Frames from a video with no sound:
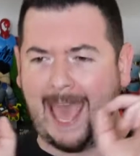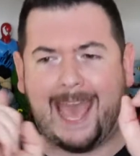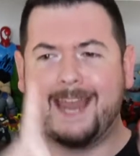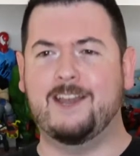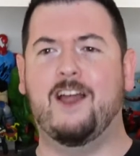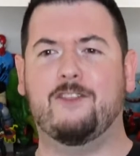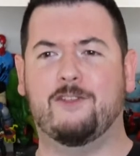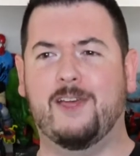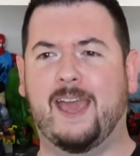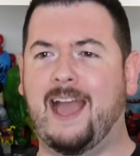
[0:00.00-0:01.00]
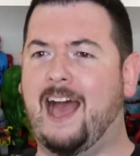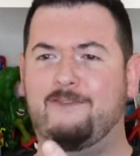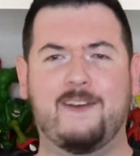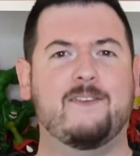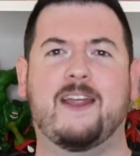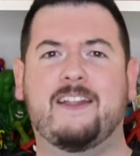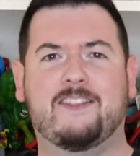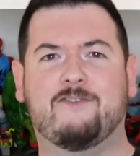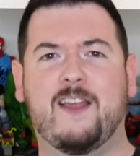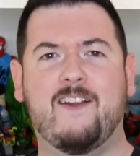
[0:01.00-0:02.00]
And another thing, I found out at
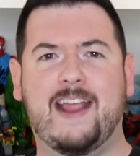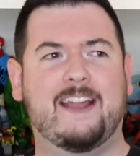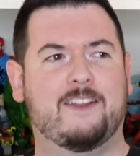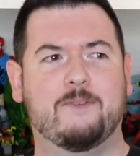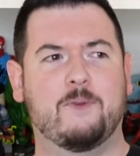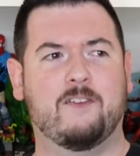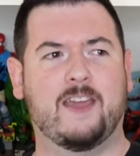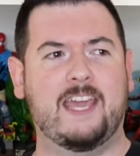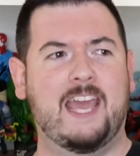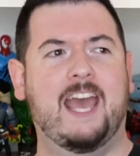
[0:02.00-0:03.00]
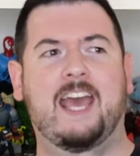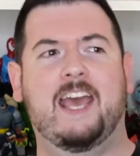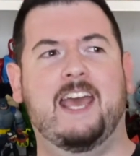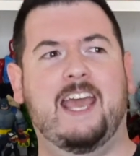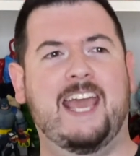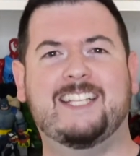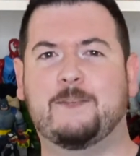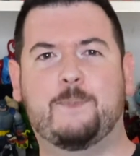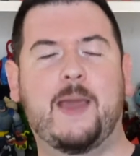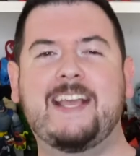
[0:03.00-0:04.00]
the very end of the movie, it's
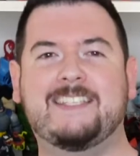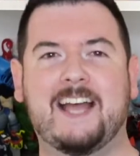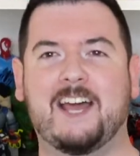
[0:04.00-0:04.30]
based